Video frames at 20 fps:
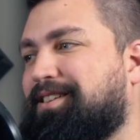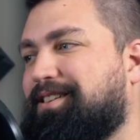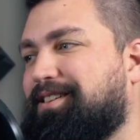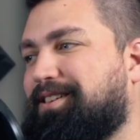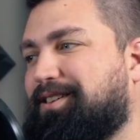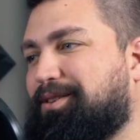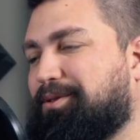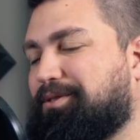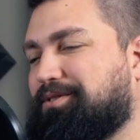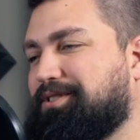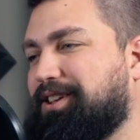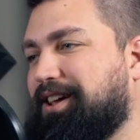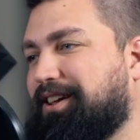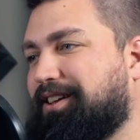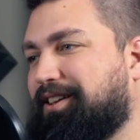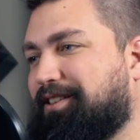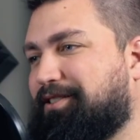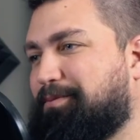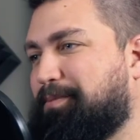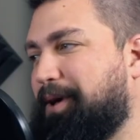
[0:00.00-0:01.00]
It will take
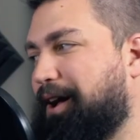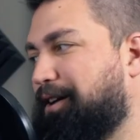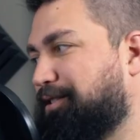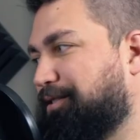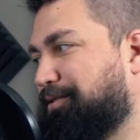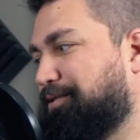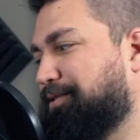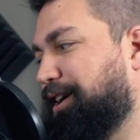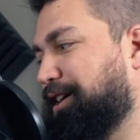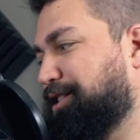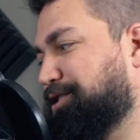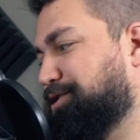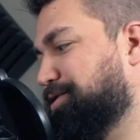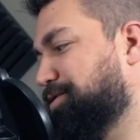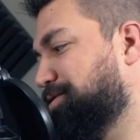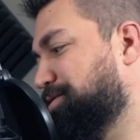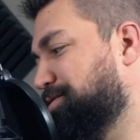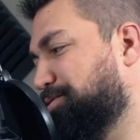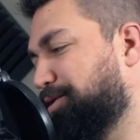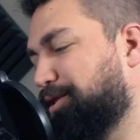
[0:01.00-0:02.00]
its pound of
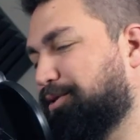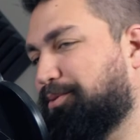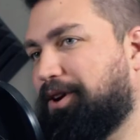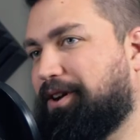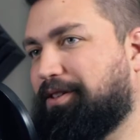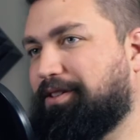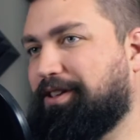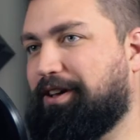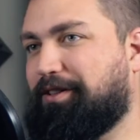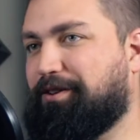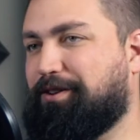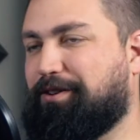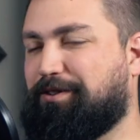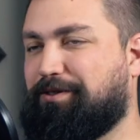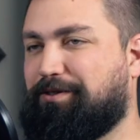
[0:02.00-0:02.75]
flesh one way or the other.